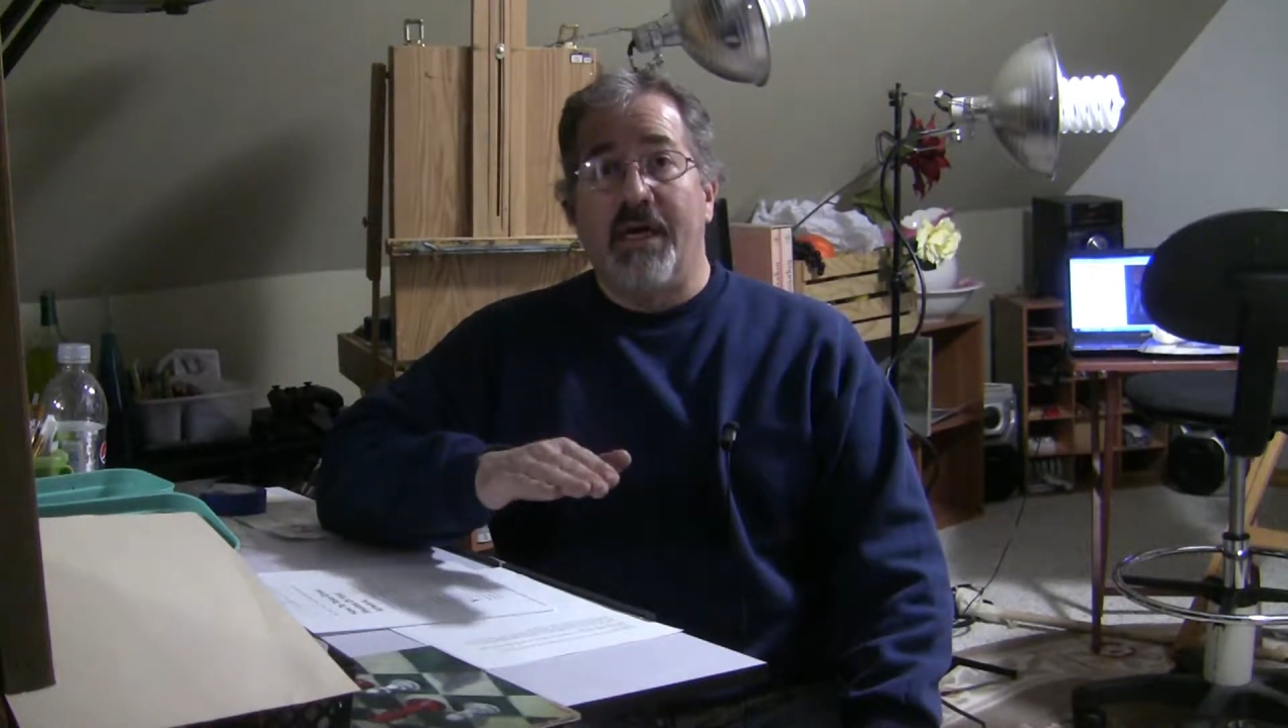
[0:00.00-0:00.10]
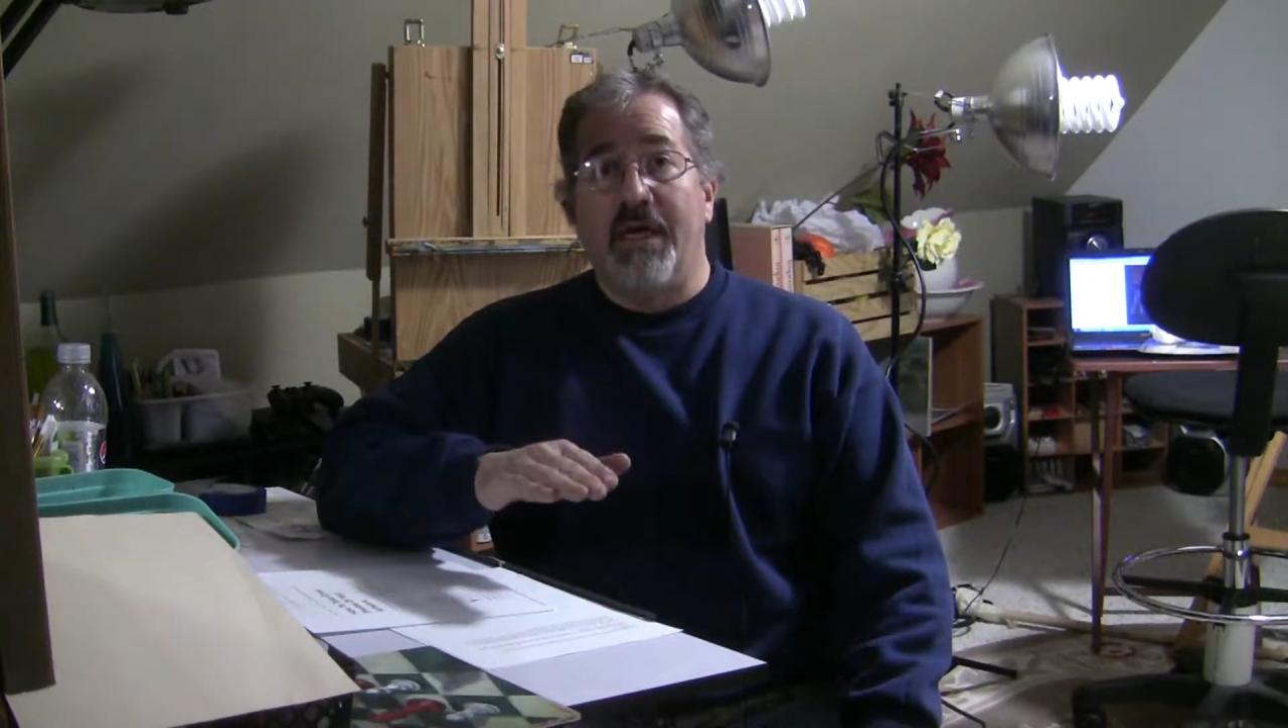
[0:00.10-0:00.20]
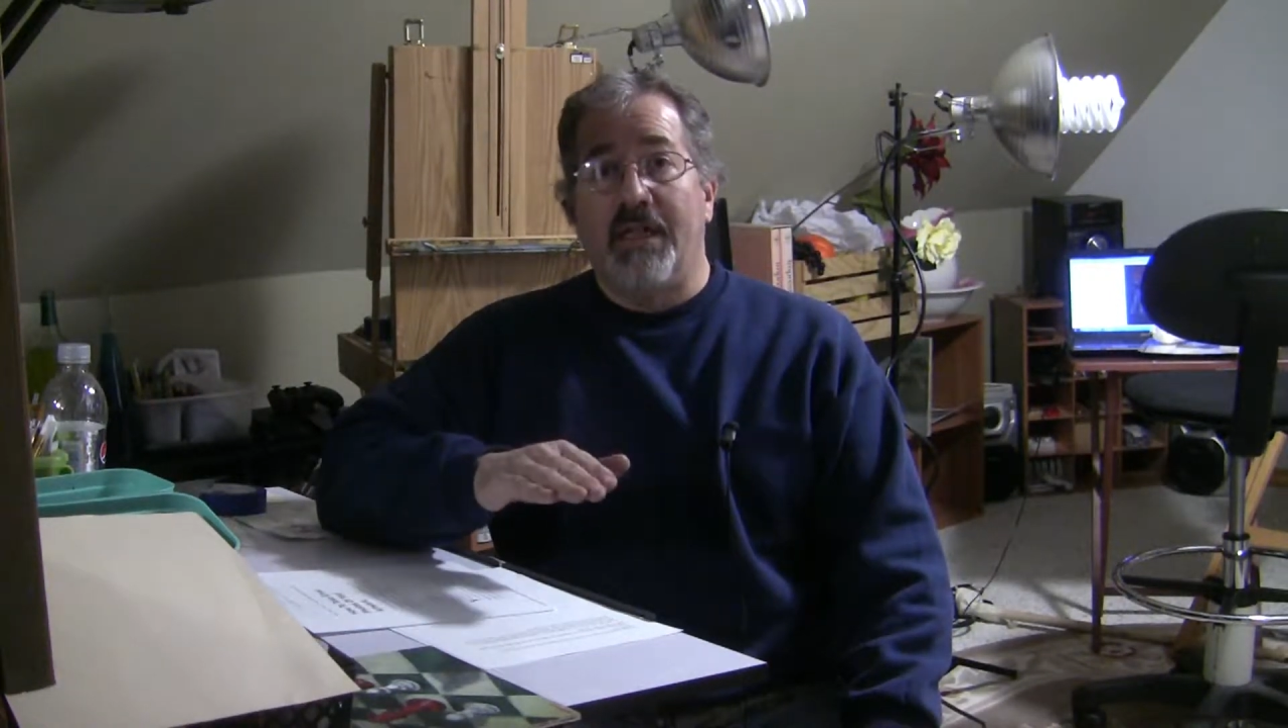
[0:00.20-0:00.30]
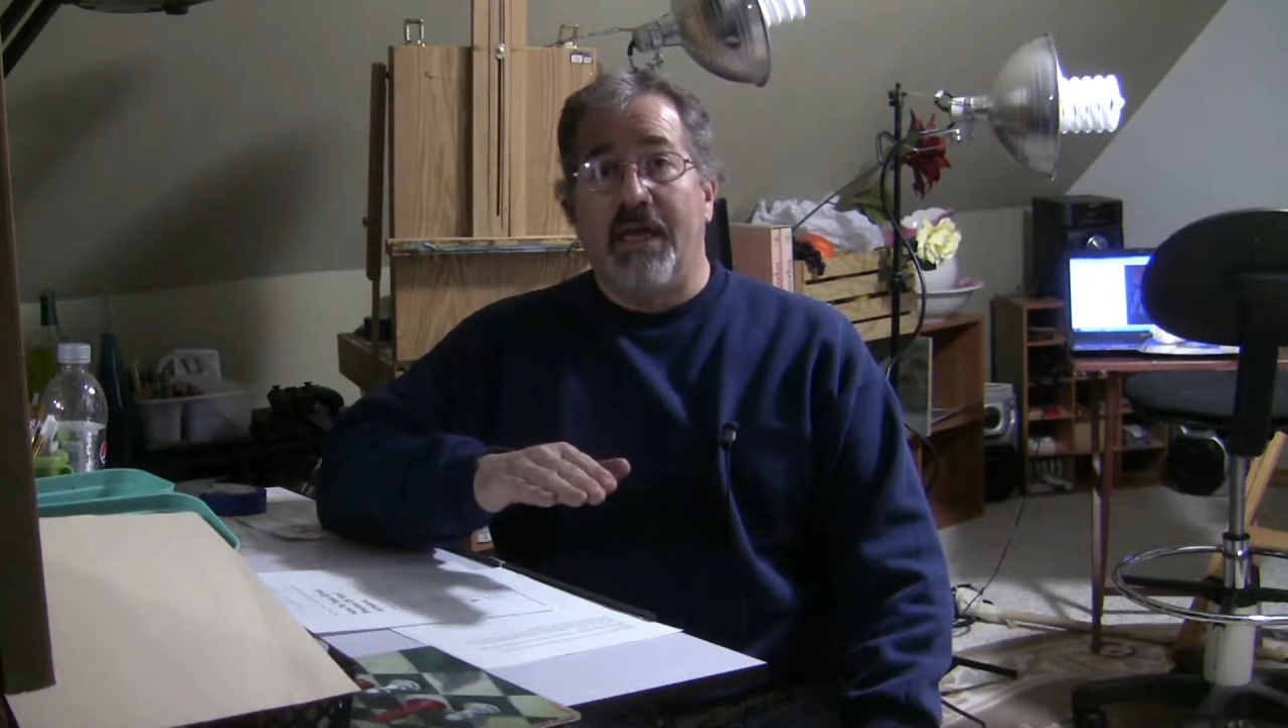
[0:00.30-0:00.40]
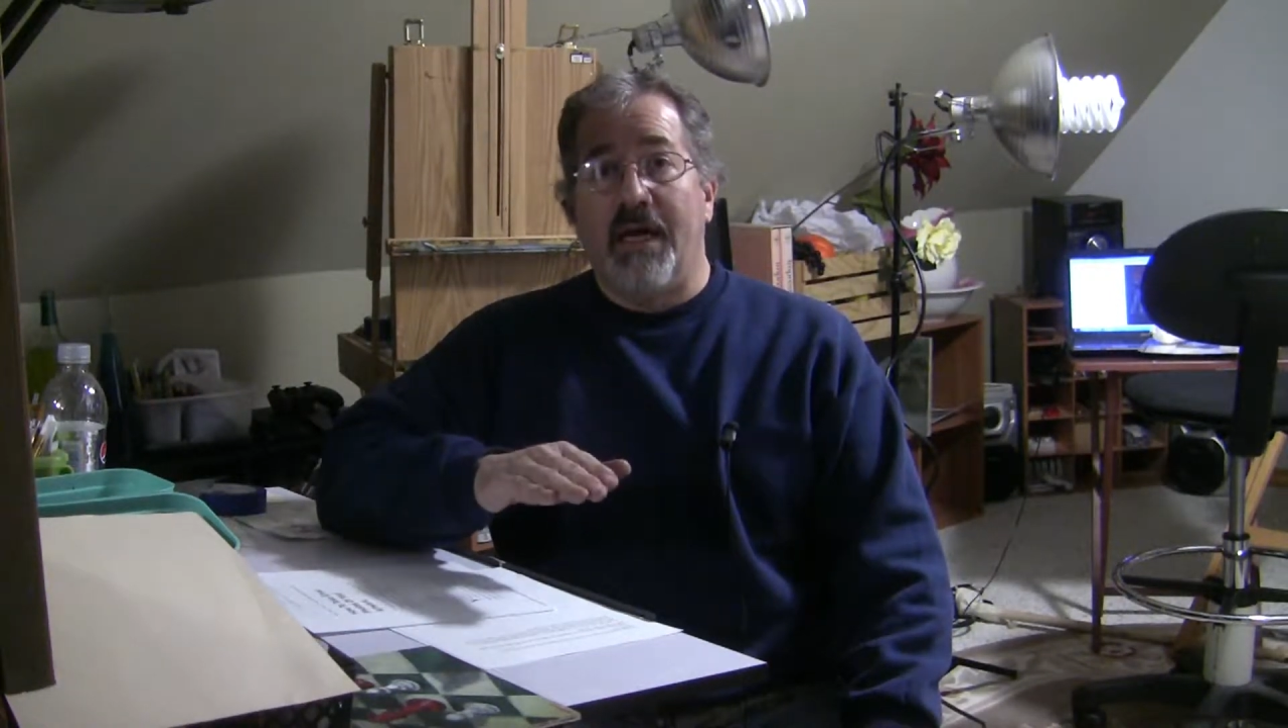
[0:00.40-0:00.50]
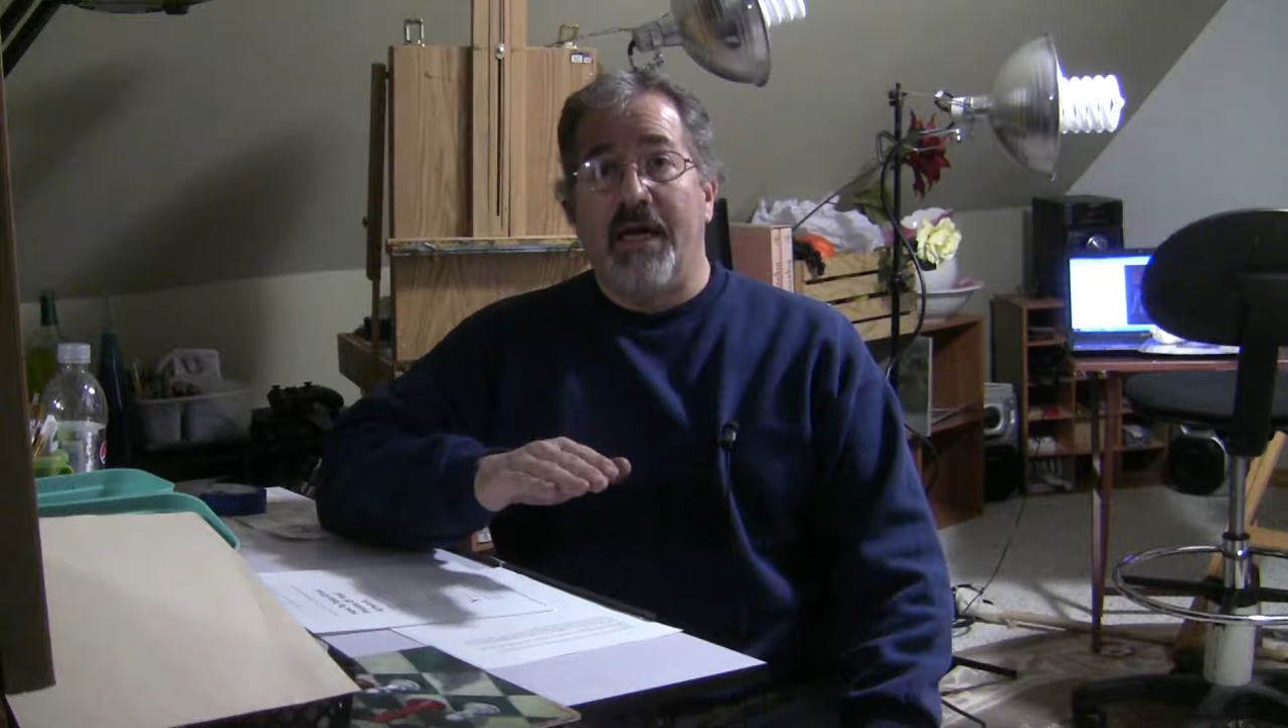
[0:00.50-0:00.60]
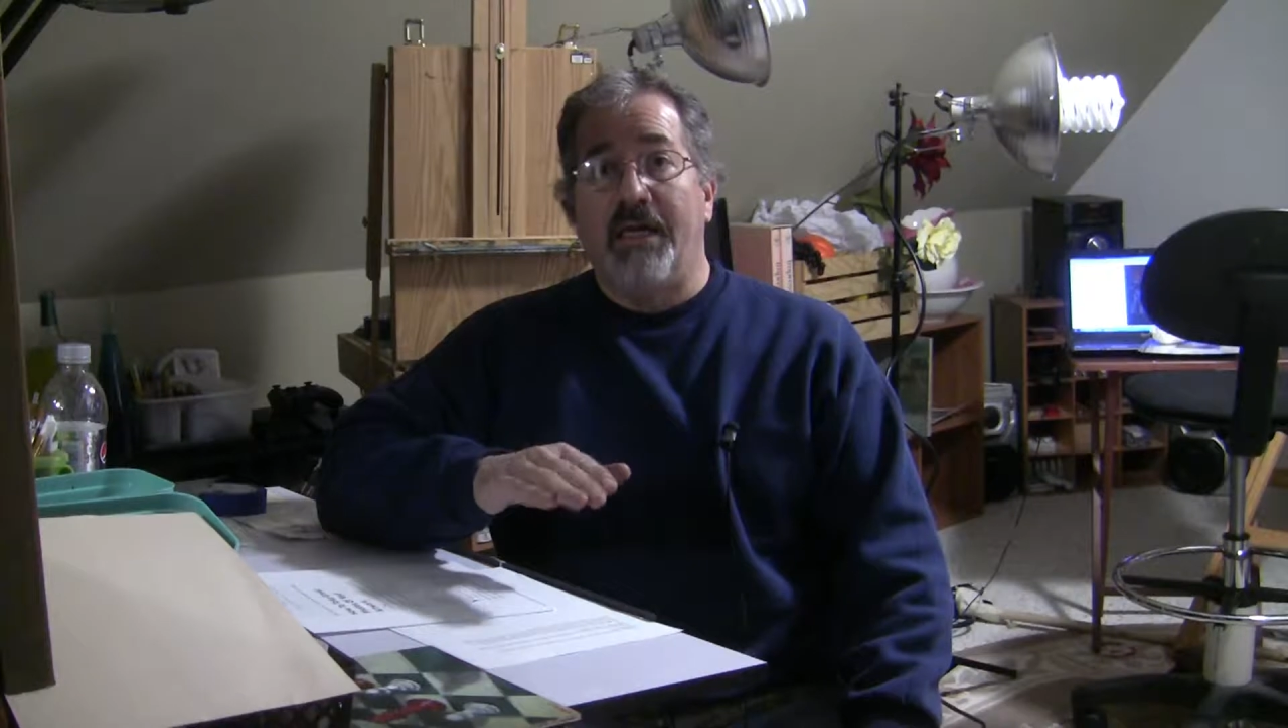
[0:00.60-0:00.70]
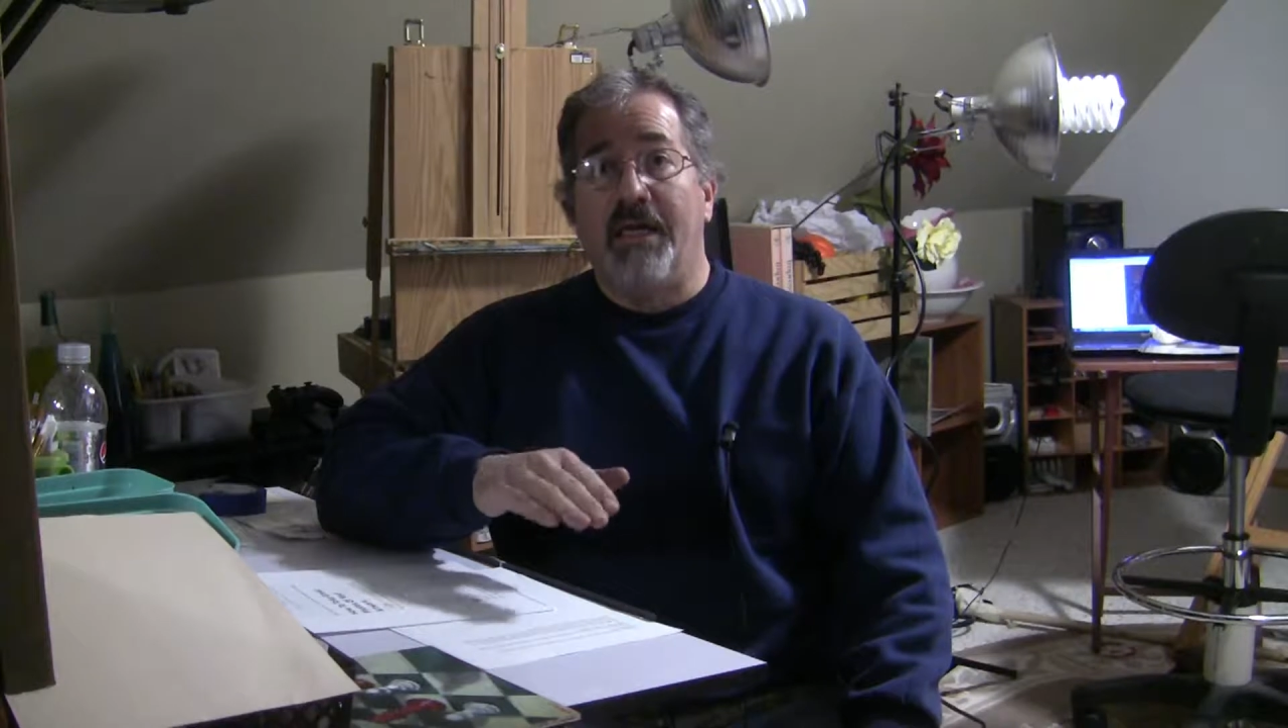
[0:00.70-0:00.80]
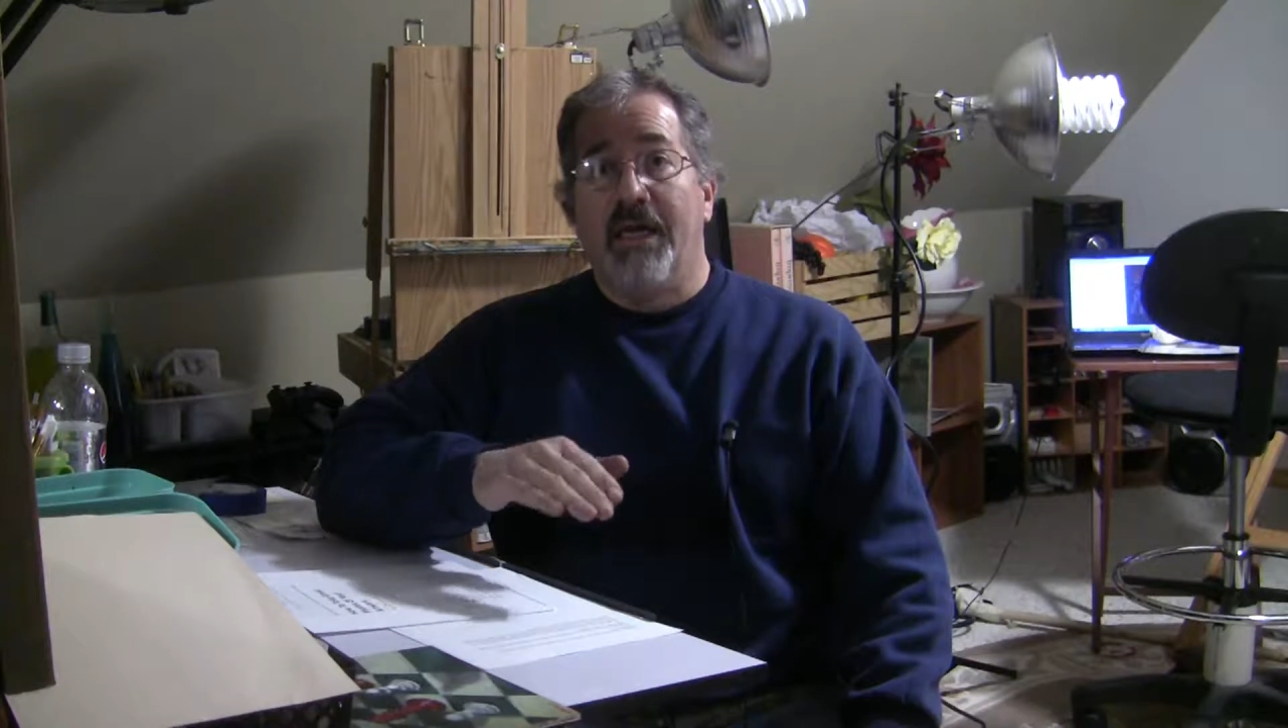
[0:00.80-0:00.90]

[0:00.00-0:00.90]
online